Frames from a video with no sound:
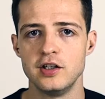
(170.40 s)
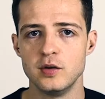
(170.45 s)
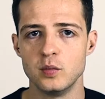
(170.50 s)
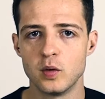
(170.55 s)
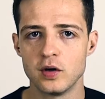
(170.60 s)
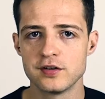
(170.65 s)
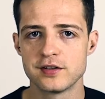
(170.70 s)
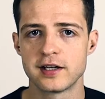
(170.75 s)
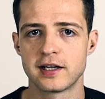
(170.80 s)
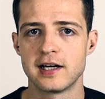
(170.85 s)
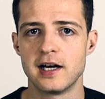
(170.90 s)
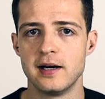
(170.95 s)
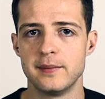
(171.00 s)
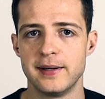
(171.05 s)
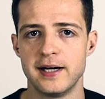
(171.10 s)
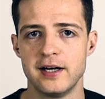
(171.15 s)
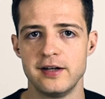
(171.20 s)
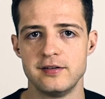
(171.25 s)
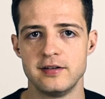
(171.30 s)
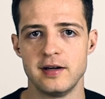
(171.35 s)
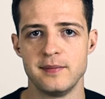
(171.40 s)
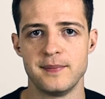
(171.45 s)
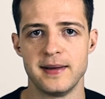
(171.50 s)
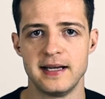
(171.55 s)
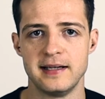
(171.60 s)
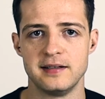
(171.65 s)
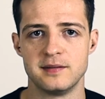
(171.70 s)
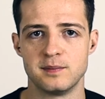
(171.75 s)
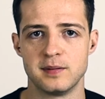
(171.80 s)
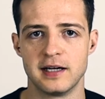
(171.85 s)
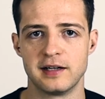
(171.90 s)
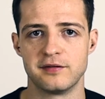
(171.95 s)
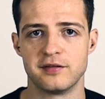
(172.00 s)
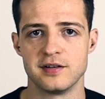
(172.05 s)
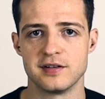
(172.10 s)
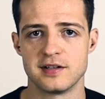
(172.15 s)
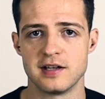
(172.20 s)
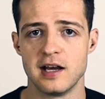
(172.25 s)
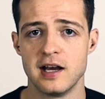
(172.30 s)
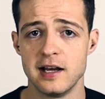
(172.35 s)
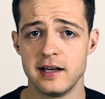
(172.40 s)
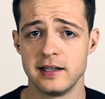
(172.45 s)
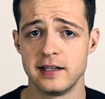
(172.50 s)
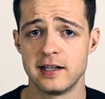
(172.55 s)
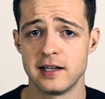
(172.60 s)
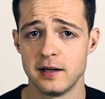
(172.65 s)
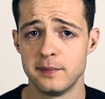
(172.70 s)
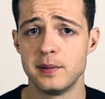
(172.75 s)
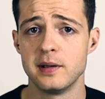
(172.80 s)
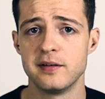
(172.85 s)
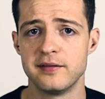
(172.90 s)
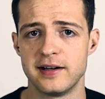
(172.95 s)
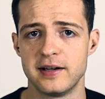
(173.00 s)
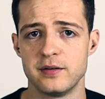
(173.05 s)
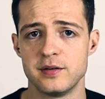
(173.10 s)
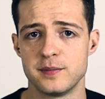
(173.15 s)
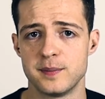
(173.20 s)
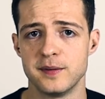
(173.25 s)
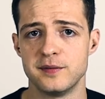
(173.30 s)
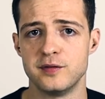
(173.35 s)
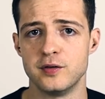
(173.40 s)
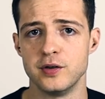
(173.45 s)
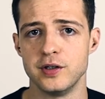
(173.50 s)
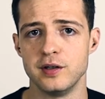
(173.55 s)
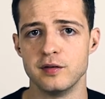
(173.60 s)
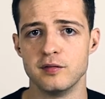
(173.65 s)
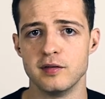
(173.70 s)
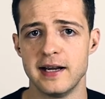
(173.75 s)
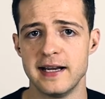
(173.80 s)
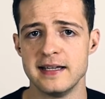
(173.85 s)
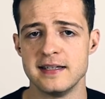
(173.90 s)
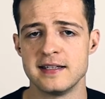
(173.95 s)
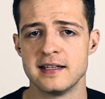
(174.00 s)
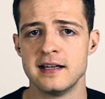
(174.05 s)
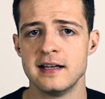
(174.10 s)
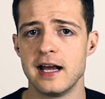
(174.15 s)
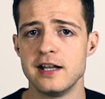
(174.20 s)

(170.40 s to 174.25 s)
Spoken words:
You want a carbohydrate-based breakfast a couple of hours before you race,